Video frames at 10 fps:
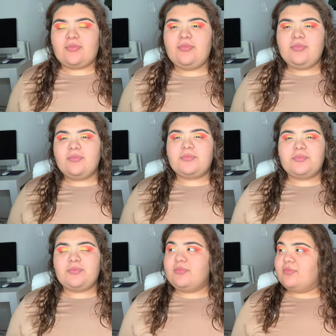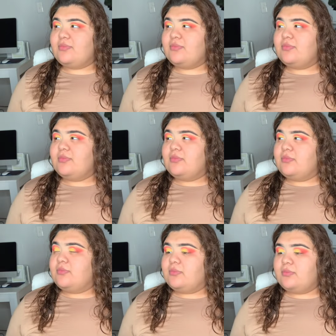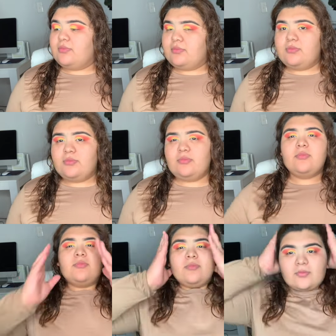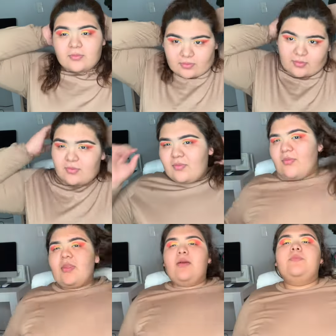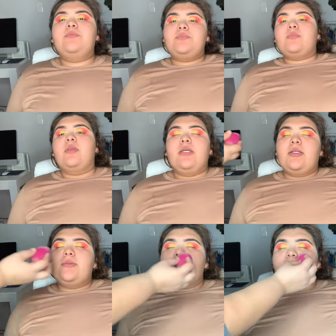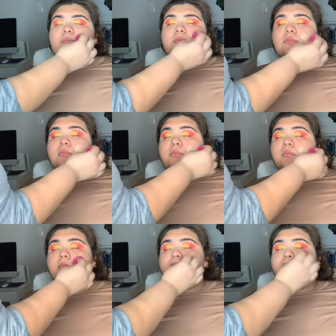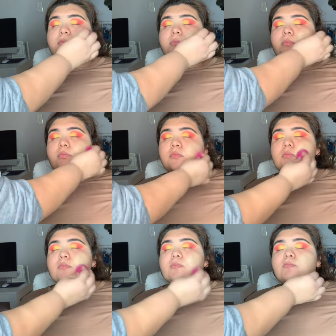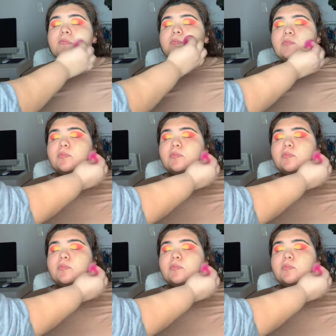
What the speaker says: so my sister can go to the bathroom. So we're back with it. I'm gonna start doing her foundation. I know it looks